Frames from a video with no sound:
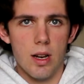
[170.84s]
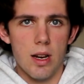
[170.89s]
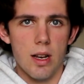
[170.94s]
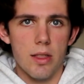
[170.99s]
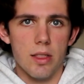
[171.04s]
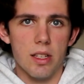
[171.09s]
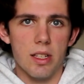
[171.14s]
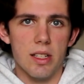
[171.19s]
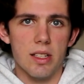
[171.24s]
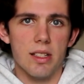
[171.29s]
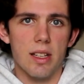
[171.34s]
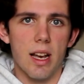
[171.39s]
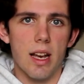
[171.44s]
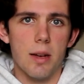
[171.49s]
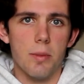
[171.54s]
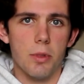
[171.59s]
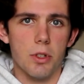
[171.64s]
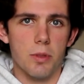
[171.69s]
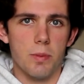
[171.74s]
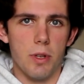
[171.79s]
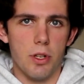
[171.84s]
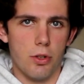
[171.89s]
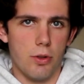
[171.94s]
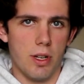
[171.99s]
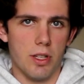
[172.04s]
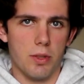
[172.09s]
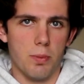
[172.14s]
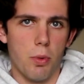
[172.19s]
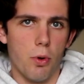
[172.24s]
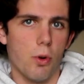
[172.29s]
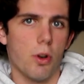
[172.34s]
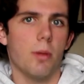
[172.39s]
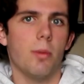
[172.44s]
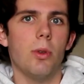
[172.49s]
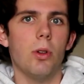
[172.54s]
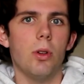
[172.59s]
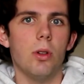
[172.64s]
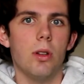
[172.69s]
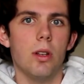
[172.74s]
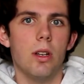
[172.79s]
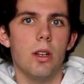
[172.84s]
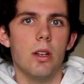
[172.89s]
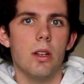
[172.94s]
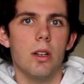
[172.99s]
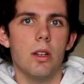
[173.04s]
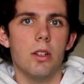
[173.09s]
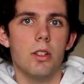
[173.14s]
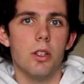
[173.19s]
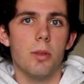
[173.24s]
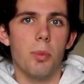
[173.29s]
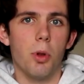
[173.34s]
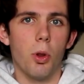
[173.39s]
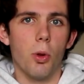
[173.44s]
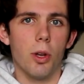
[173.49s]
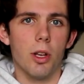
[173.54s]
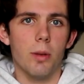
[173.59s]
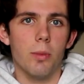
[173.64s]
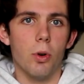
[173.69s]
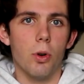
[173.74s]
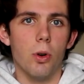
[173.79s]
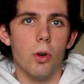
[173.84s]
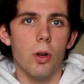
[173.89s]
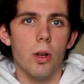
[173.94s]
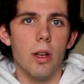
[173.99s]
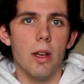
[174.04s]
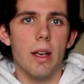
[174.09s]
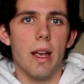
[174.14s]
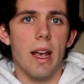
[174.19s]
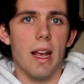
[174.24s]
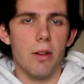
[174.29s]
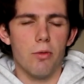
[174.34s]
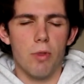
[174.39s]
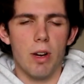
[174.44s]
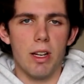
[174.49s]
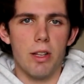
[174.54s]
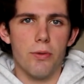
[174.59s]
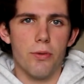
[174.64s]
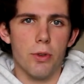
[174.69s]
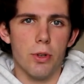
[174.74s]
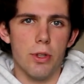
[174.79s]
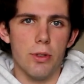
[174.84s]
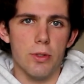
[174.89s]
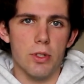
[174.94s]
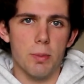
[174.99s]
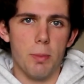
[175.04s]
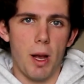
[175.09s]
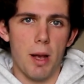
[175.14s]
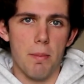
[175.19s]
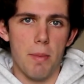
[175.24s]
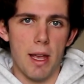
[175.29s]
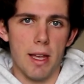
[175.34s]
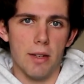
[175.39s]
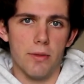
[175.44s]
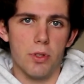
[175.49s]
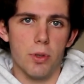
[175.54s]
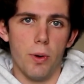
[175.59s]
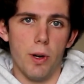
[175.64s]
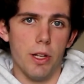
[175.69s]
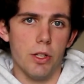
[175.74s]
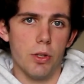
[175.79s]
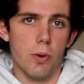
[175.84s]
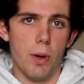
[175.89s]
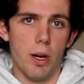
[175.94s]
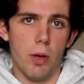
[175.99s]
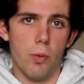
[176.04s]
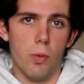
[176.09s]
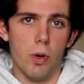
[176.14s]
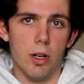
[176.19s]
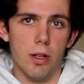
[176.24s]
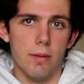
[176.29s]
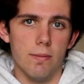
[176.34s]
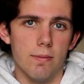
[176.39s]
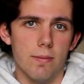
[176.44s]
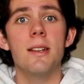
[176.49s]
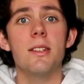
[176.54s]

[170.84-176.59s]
The design must be transportable, deployable, and ready for use by May of 2021.